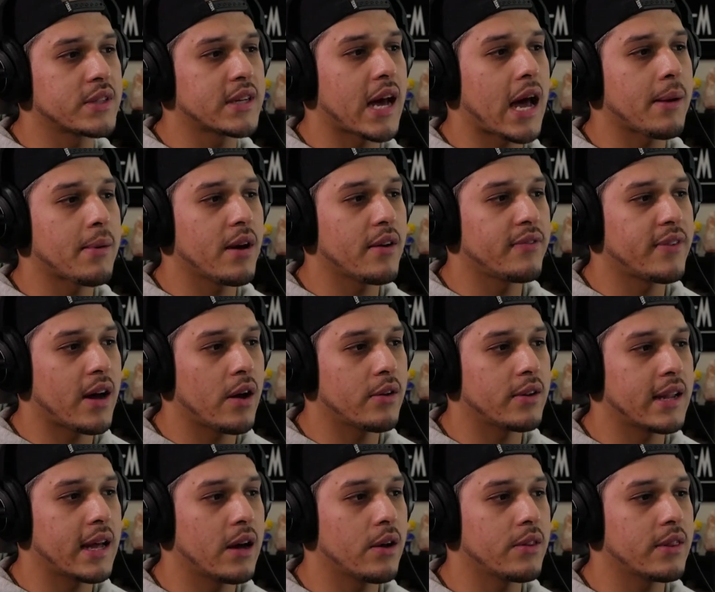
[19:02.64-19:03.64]
time I
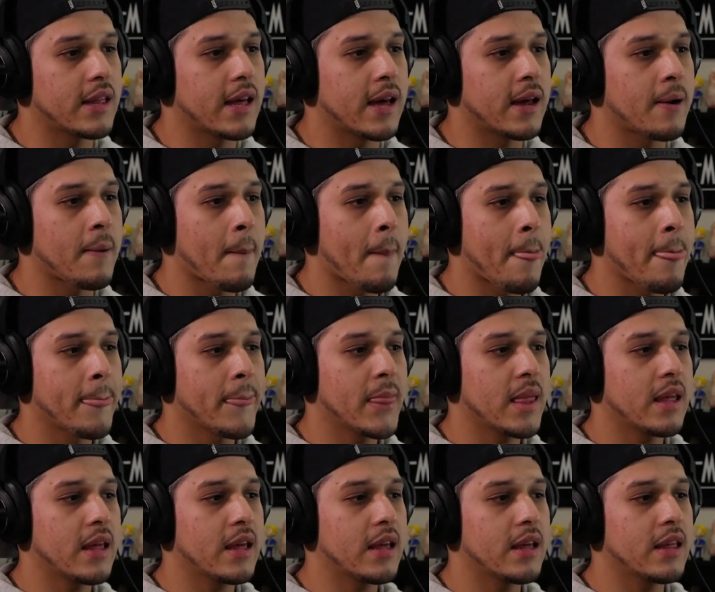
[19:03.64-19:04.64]
found out that
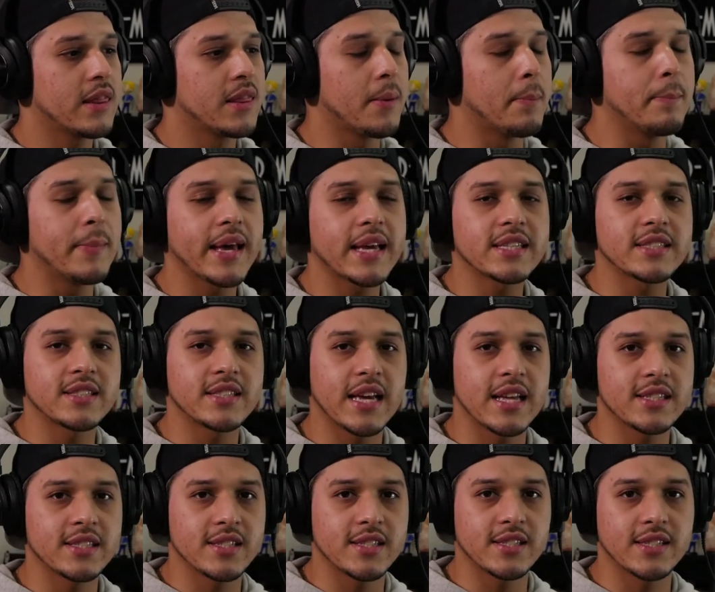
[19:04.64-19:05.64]
the mix
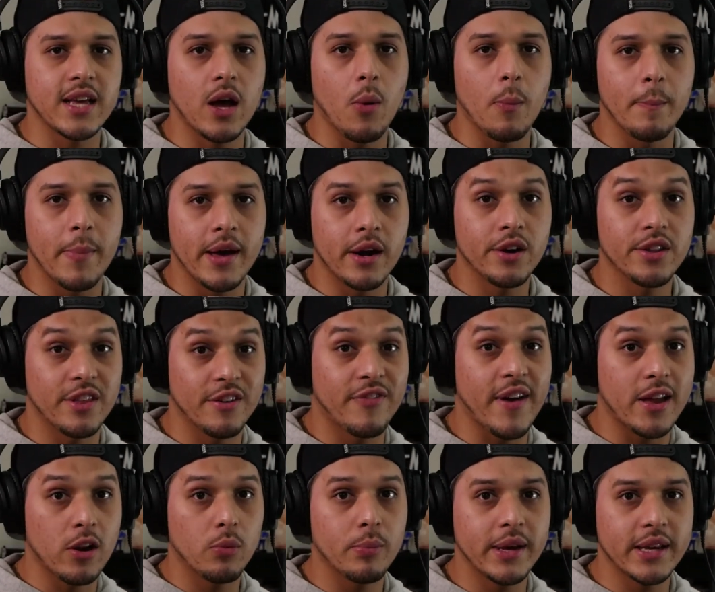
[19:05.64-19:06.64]
tends to sound better, the
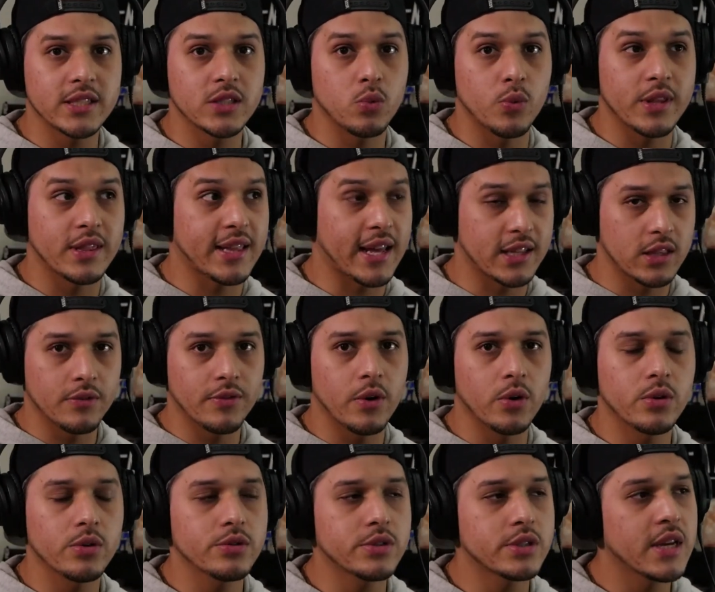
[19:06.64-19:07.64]
final mix with like the
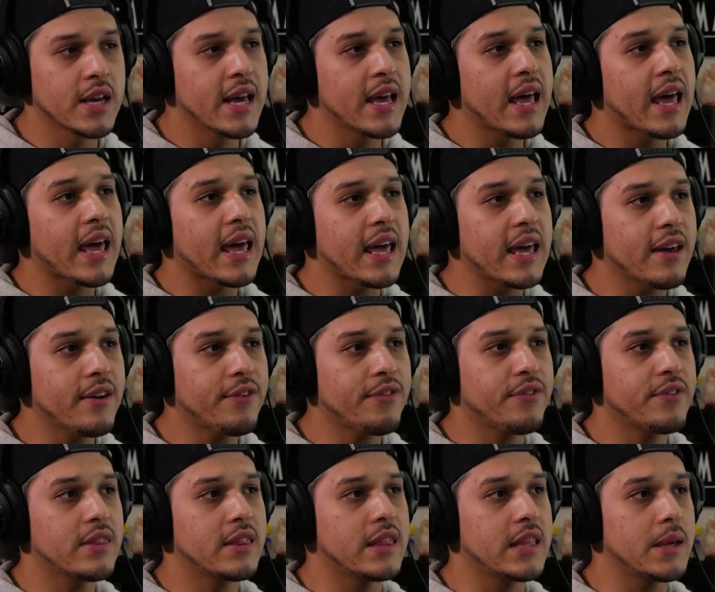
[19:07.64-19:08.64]
vocals, if
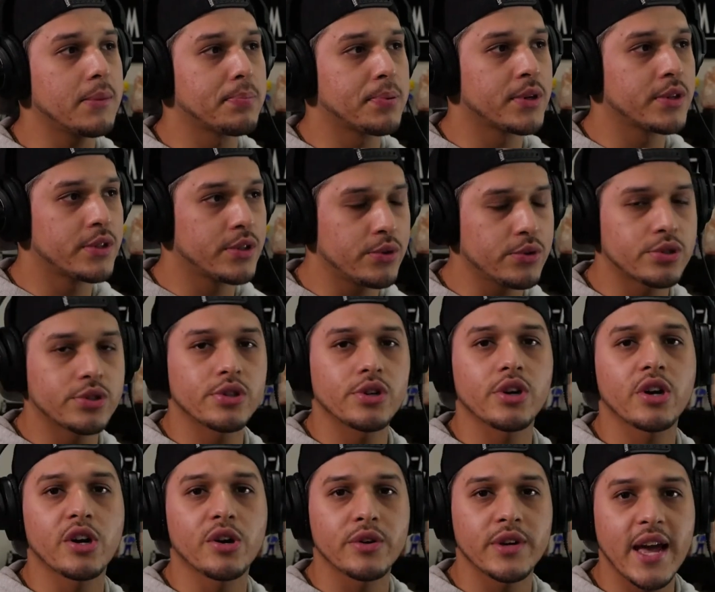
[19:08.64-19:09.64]
the producer
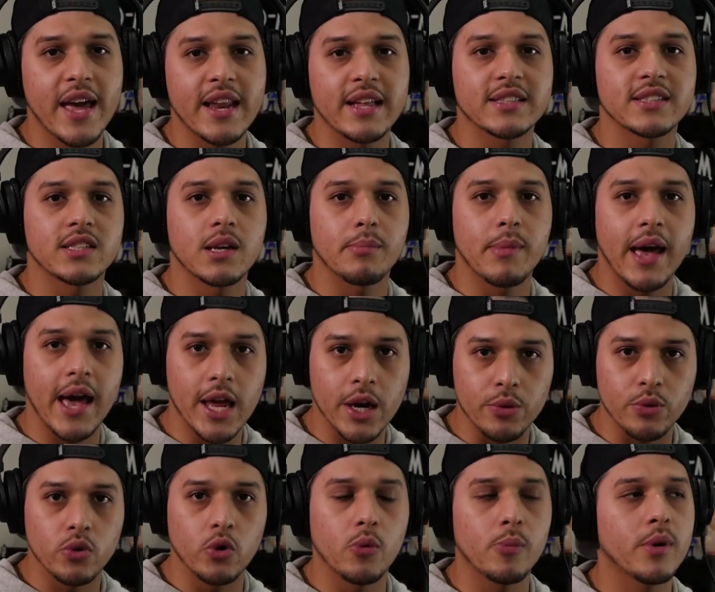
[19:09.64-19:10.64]
created some
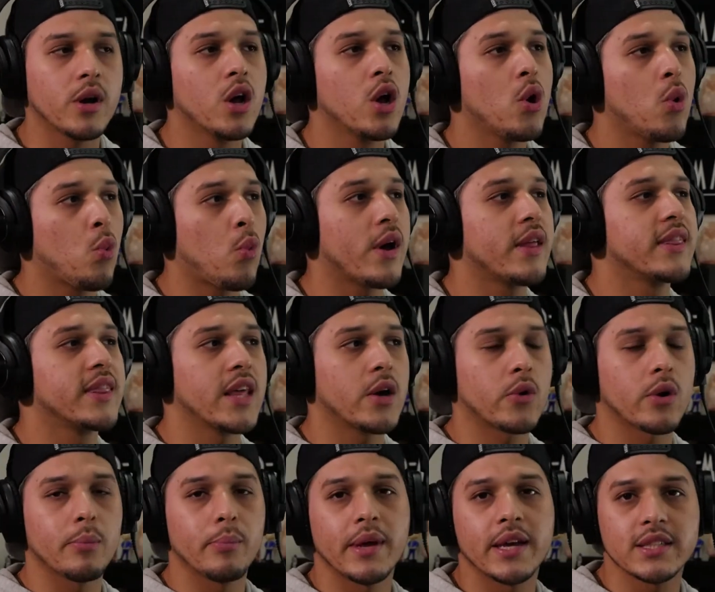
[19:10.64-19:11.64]
headroom when they
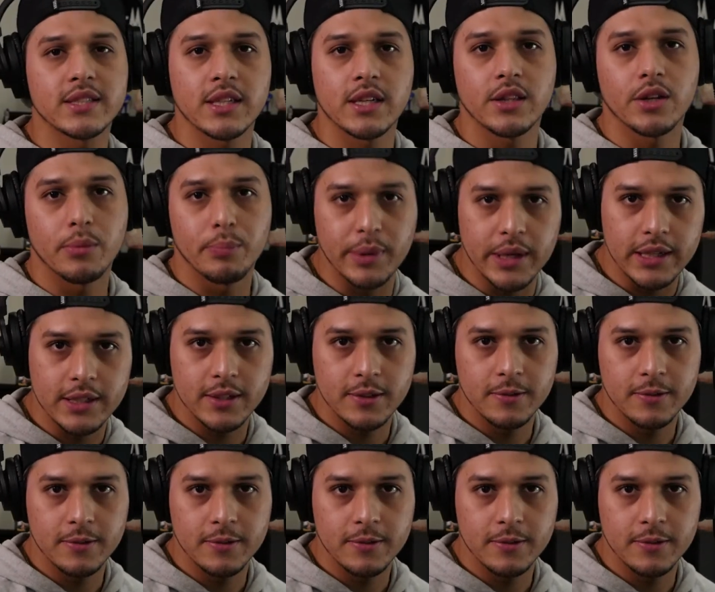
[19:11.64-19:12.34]
were mixing their beat.